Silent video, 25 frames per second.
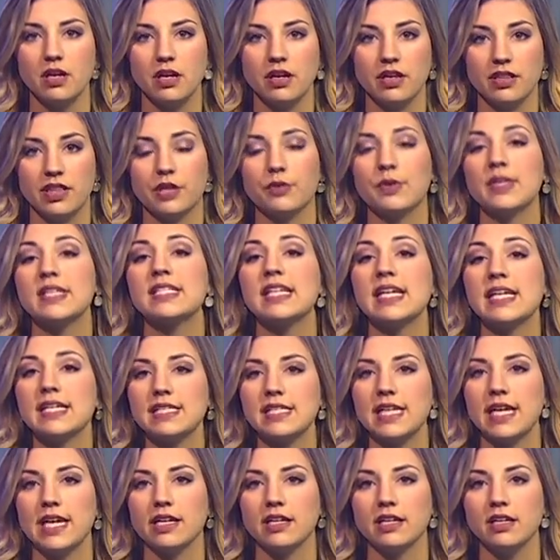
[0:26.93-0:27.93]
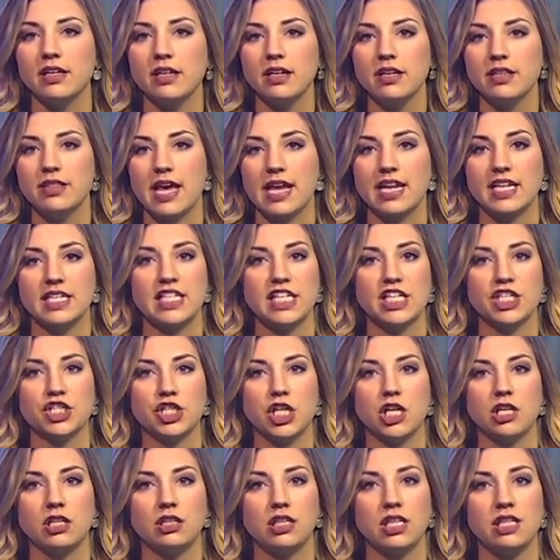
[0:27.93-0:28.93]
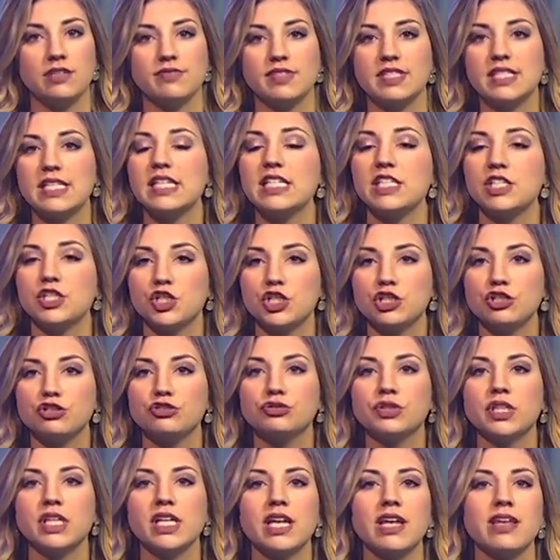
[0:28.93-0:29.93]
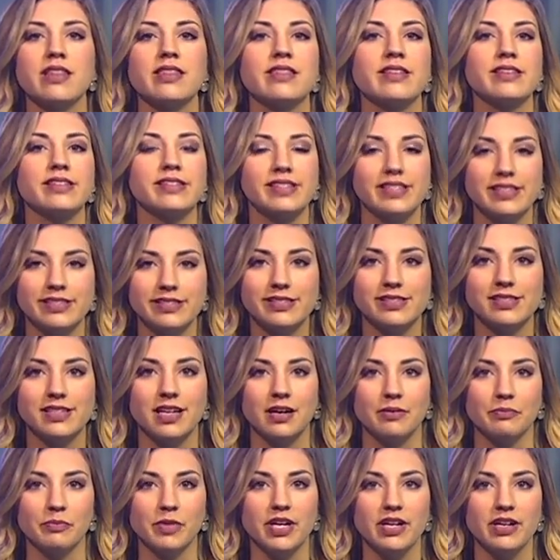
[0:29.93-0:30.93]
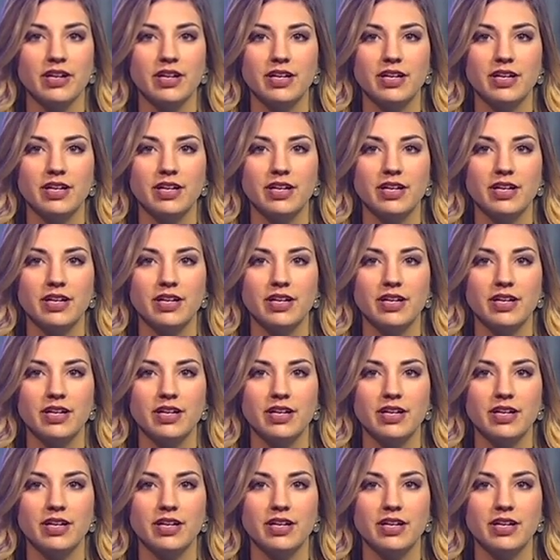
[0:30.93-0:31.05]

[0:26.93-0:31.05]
They're addicted. That addiction leaves these children in the system,